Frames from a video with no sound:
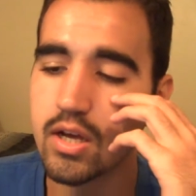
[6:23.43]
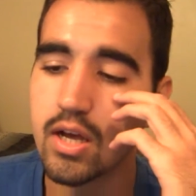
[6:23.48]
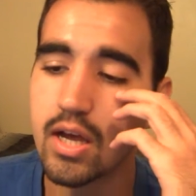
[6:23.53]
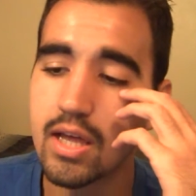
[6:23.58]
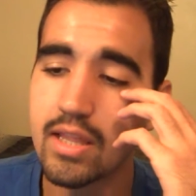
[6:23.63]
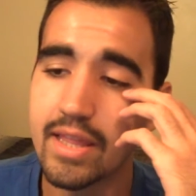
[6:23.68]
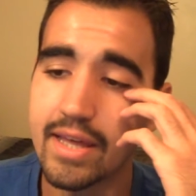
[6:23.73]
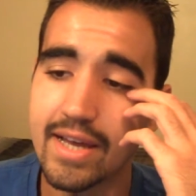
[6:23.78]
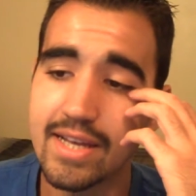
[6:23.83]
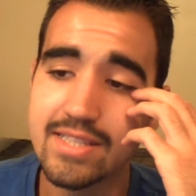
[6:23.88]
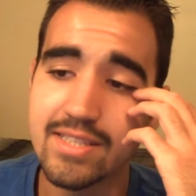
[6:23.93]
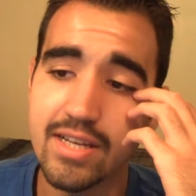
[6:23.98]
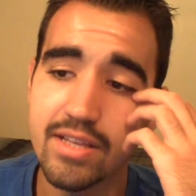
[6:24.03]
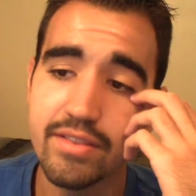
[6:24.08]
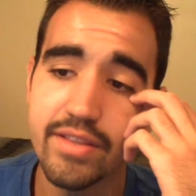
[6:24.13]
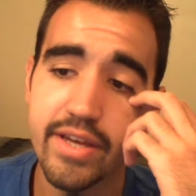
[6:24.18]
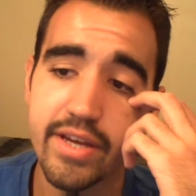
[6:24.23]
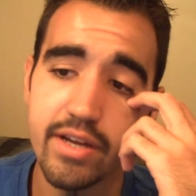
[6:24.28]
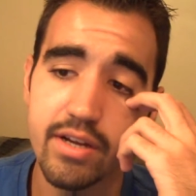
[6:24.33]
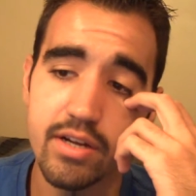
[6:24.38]
And like I said,
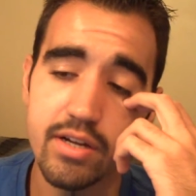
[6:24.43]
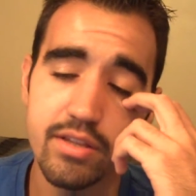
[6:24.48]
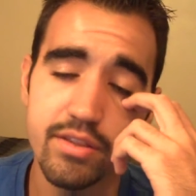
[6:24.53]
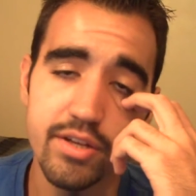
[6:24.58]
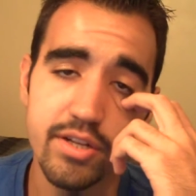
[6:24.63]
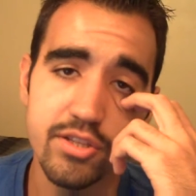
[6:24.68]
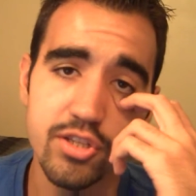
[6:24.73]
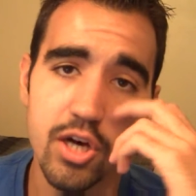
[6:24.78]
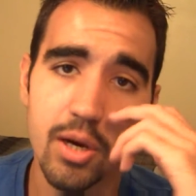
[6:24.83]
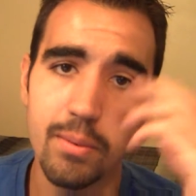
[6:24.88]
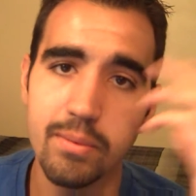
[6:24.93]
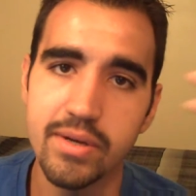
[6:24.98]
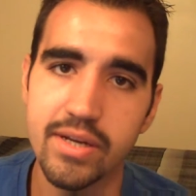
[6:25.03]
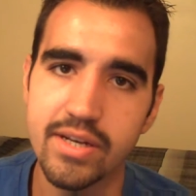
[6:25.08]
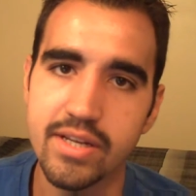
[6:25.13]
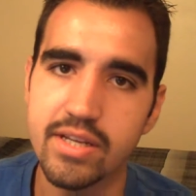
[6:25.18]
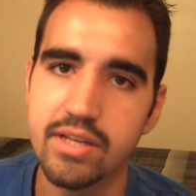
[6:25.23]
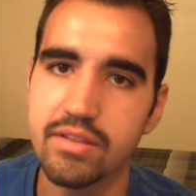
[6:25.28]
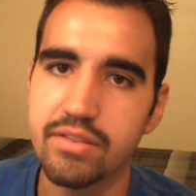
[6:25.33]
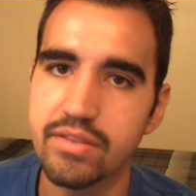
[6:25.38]
they're
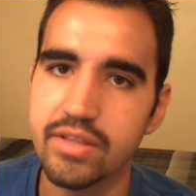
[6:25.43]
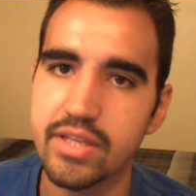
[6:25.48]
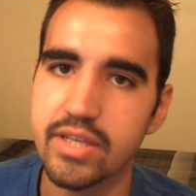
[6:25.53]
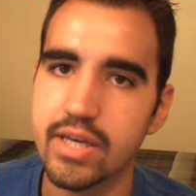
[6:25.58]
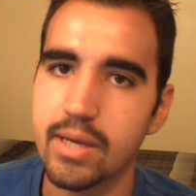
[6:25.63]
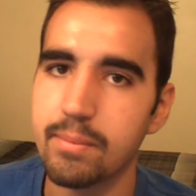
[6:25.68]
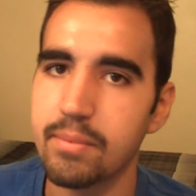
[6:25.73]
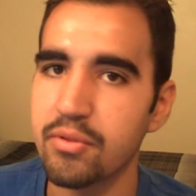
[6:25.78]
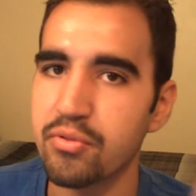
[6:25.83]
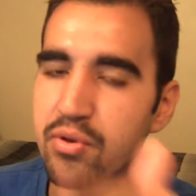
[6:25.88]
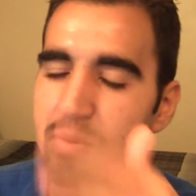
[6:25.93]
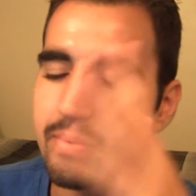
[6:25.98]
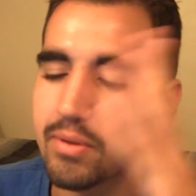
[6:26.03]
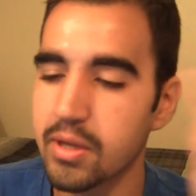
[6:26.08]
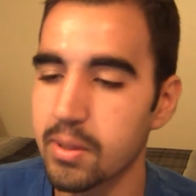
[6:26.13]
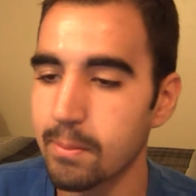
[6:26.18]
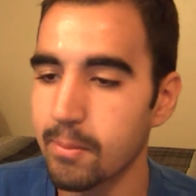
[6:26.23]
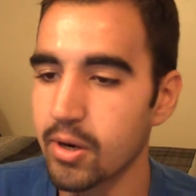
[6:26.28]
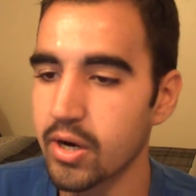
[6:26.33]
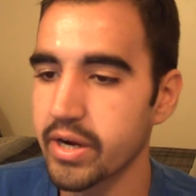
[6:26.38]
dominating the MP3
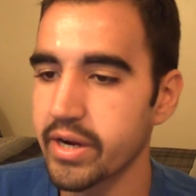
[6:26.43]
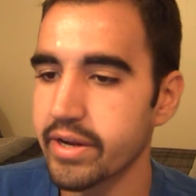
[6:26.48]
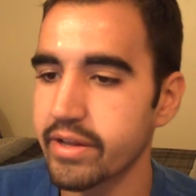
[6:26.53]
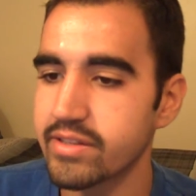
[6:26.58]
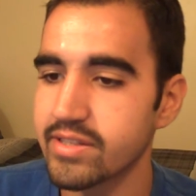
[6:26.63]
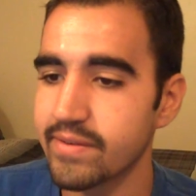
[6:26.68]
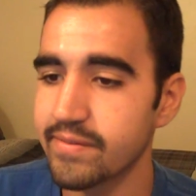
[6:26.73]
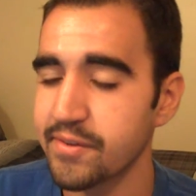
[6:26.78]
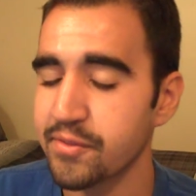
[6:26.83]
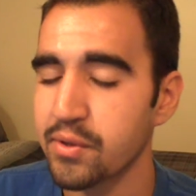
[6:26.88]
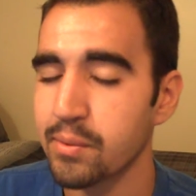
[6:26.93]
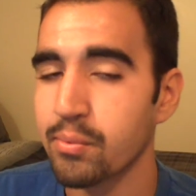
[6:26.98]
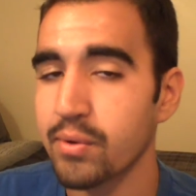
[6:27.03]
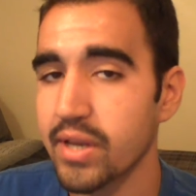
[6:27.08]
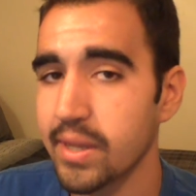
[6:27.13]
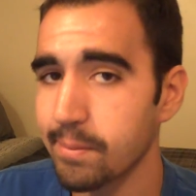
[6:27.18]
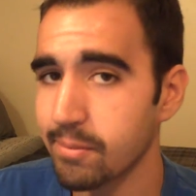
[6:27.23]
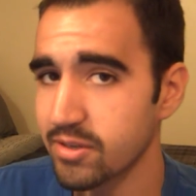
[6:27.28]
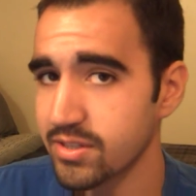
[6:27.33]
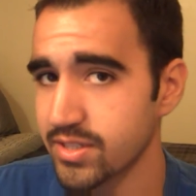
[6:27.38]
player market.
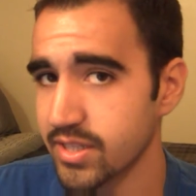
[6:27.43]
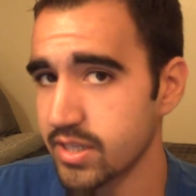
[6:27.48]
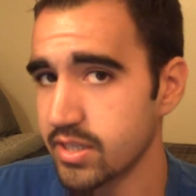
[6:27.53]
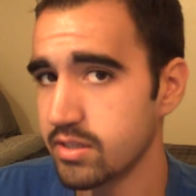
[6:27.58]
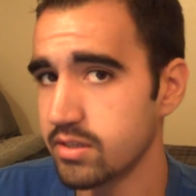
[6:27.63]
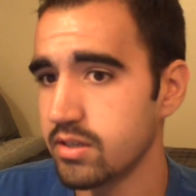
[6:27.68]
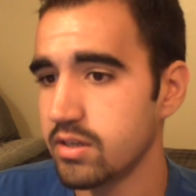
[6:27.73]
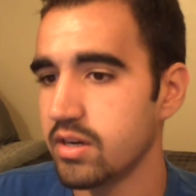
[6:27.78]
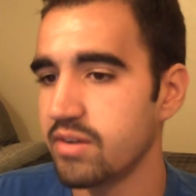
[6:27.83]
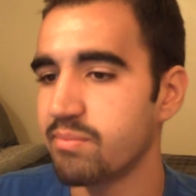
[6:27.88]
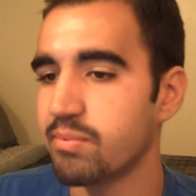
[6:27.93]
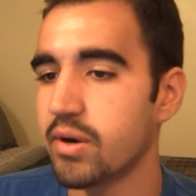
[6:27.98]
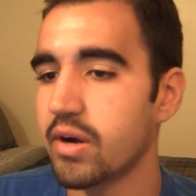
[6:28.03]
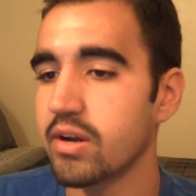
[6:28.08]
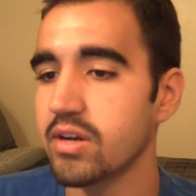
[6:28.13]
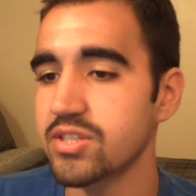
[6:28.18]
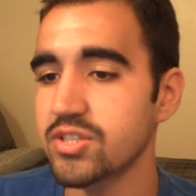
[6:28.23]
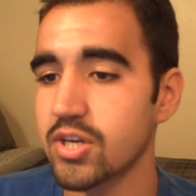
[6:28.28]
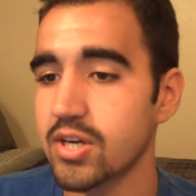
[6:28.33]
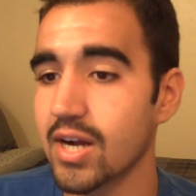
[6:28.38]
73.8% of
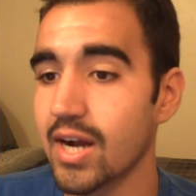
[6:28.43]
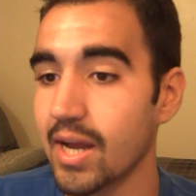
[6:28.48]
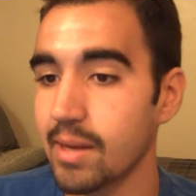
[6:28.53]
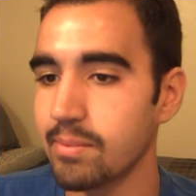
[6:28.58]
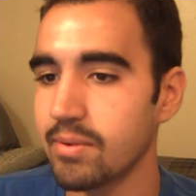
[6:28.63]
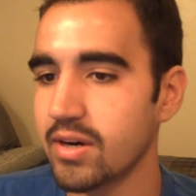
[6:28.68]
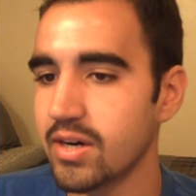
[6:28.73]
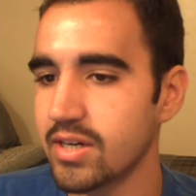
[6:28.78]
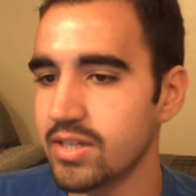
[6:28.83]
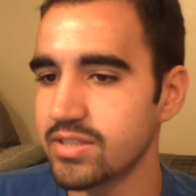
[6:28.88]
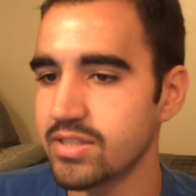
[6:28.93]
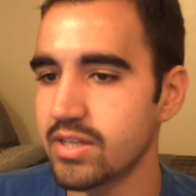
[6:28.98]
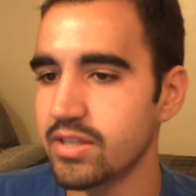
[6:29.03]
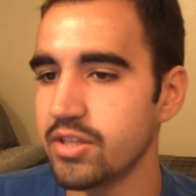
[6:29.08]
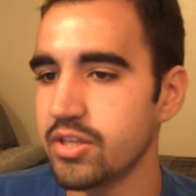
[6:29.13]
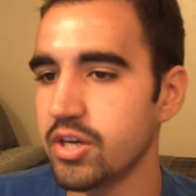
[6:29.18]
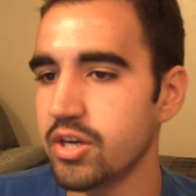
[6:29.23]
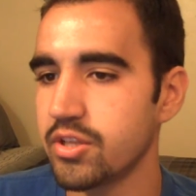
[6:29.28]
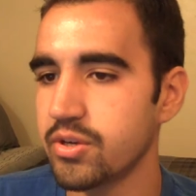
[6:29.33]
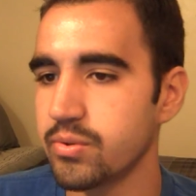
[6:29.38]
products are iPods, and
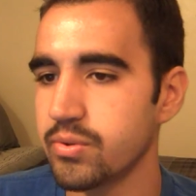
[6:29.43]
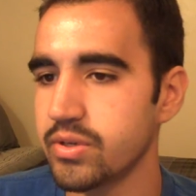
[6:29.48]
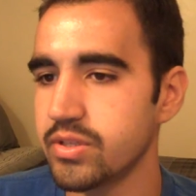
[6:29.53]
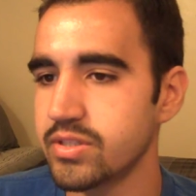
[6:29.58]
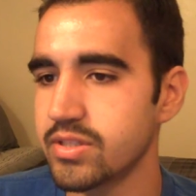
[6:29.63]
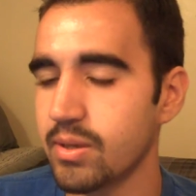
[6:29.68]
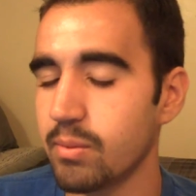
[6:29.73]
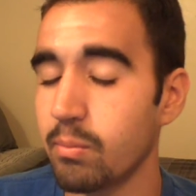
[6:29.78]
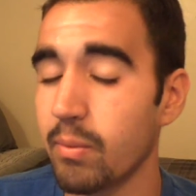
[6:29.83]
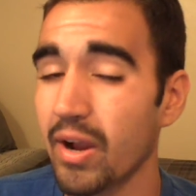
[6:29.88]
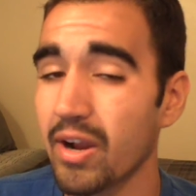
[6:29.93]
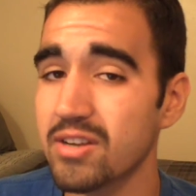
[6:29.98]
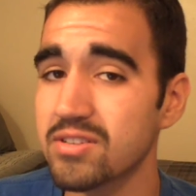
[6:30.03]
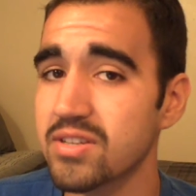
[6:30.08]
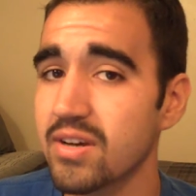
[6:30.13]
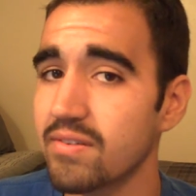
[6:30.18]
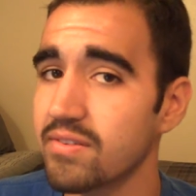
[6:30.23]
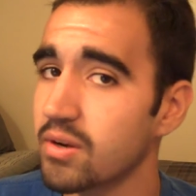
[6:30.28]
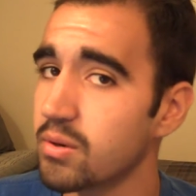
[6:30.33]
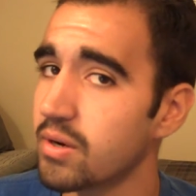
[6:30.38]
the other ones,
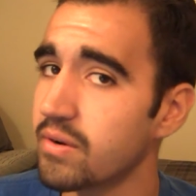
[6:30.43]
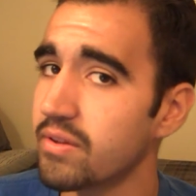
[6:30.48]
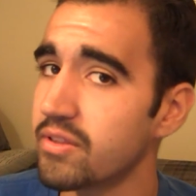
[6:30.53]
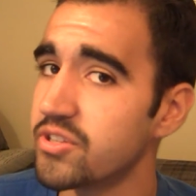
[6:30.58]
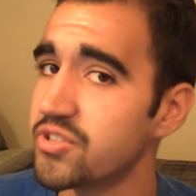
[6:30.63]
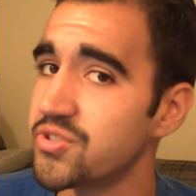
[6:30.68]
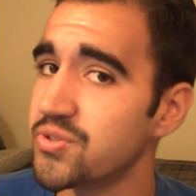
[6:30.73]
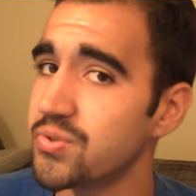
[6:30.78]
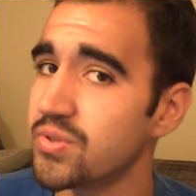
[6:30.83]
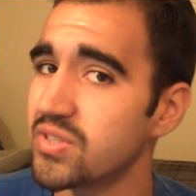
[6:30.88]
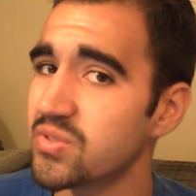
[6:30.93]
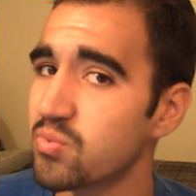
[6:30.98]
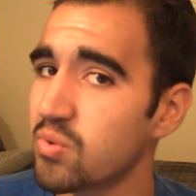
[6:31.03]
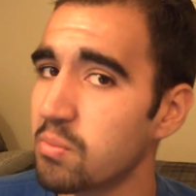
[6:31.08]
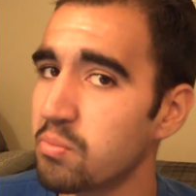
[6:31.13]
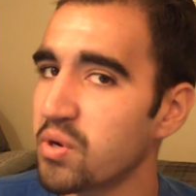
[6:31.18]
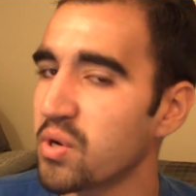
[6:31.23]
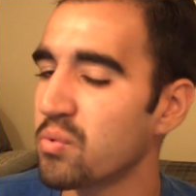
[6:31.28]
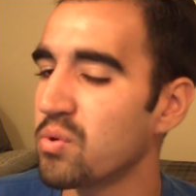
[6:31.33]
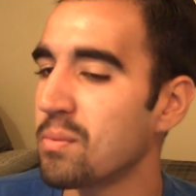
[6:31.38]
Microsoft, however, the Zune is
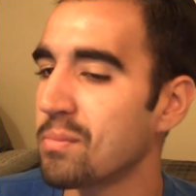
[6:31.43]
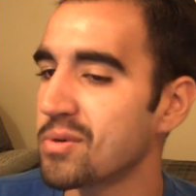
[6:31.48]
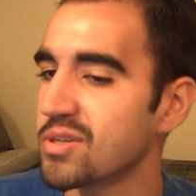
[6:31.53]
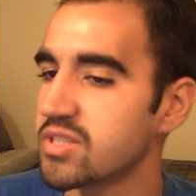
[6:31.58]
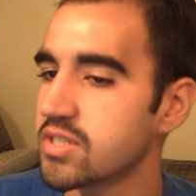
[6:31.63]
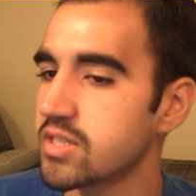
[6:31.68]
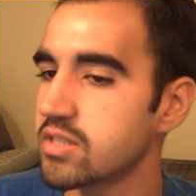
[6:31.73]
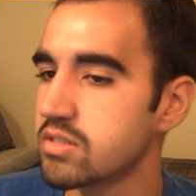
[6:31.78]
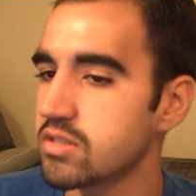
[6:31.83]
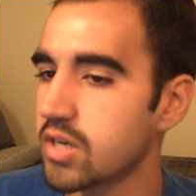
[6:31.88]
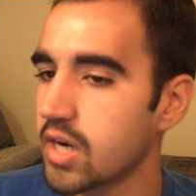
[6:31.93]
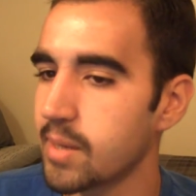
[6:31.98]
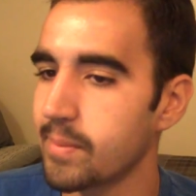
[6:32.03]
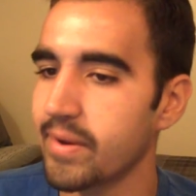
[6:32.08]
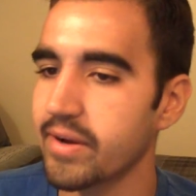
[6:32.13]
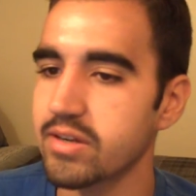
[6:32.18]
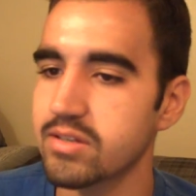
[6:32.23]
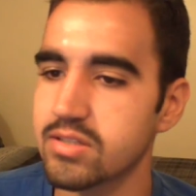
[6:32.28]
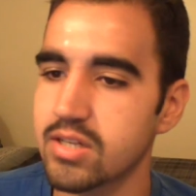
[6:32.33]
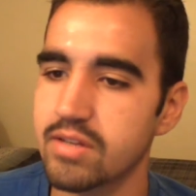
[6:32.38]
1.1%. Sorry,
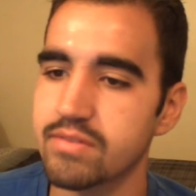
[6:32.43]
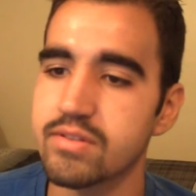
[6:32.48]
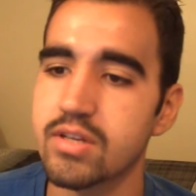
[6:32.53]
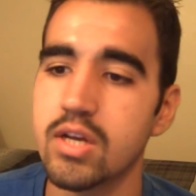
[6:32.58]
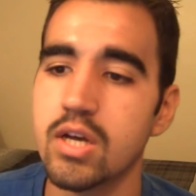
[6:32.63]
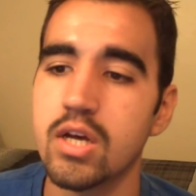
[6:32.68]
Microsoft.